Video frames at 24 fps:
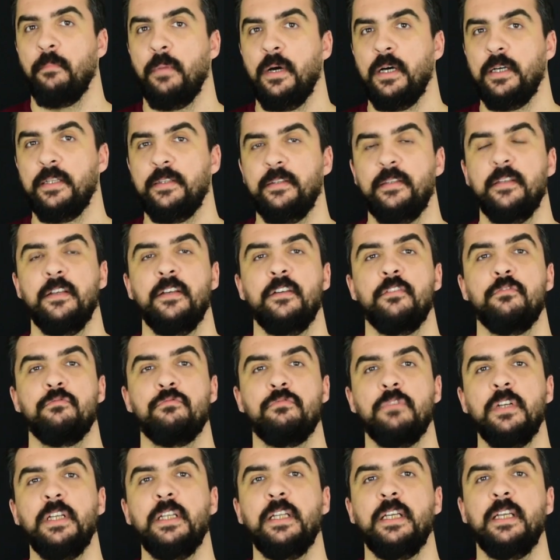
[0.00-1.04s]
but
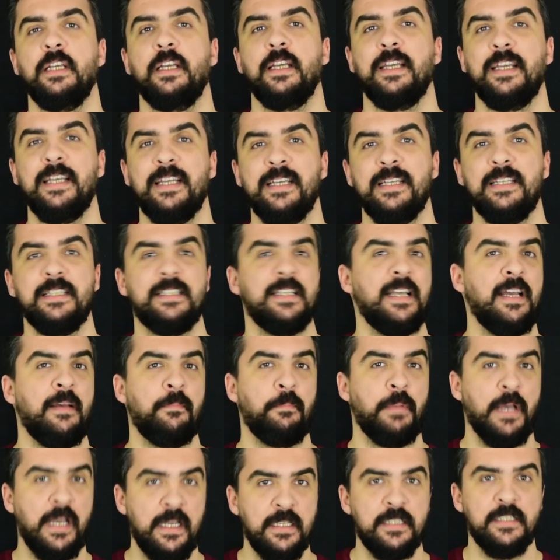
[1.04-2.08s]
reading is a
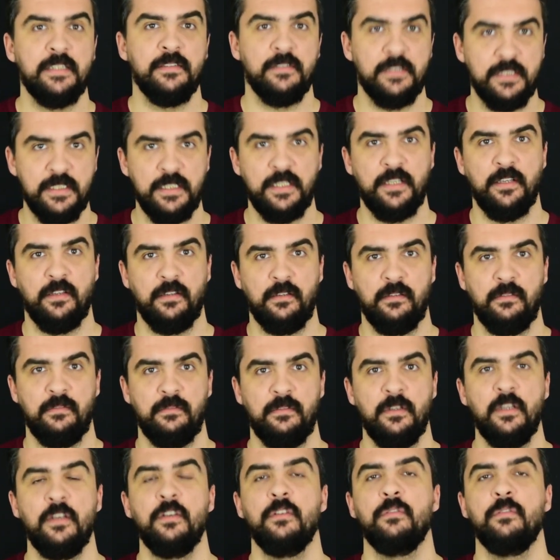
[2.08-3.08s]
passive skill,